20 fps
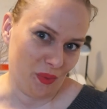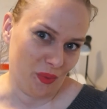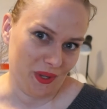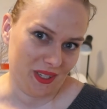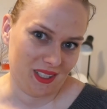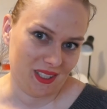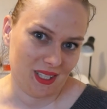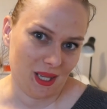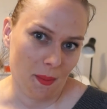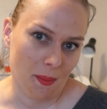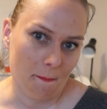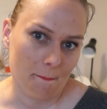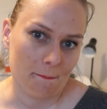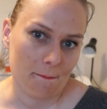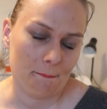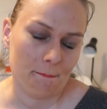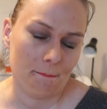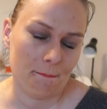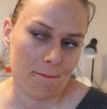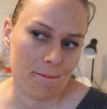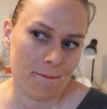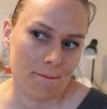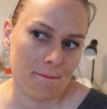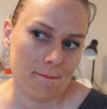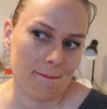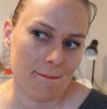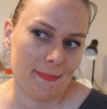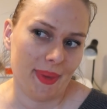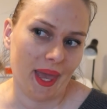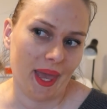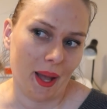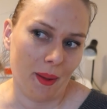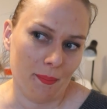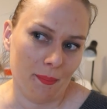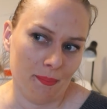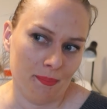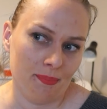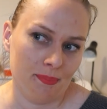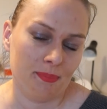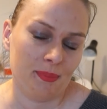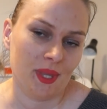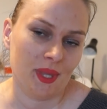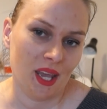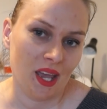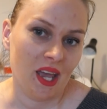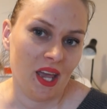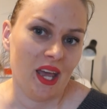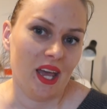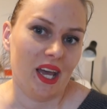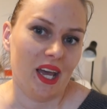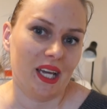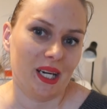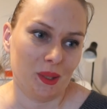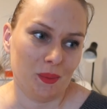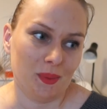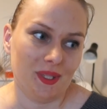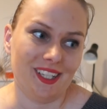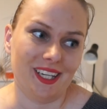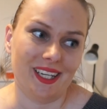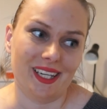hours. Yeah. And I mean